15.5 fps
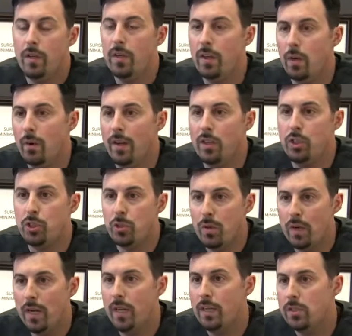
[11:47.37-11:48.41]

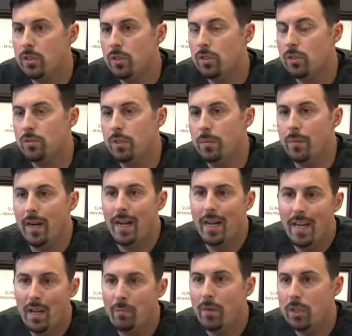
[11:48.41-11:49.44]
I had surgery, but I
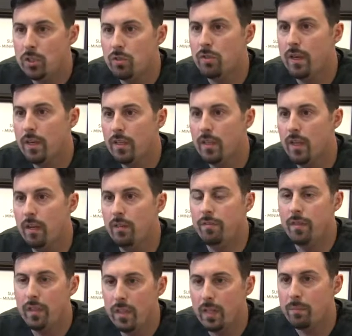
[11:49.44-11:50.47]
have my strength. I
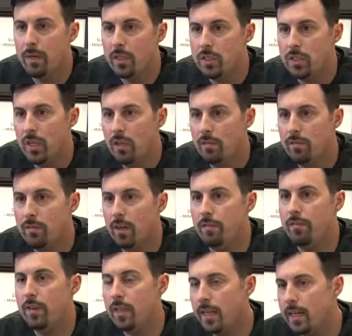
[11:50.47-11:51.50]
feel like myself. I
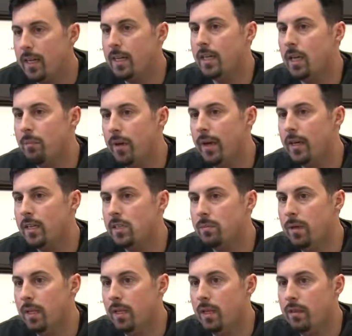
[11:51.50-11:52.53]
feel like I can get back into
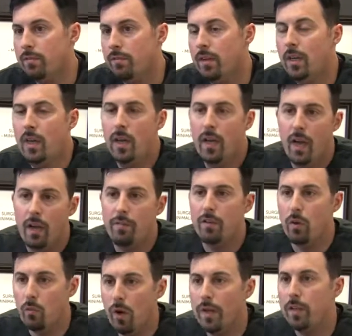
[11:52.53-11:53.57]
my life. I
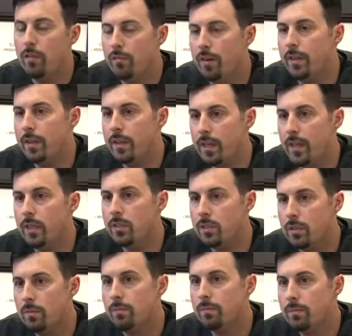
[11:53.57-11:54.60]
feel ready to fight the cancer.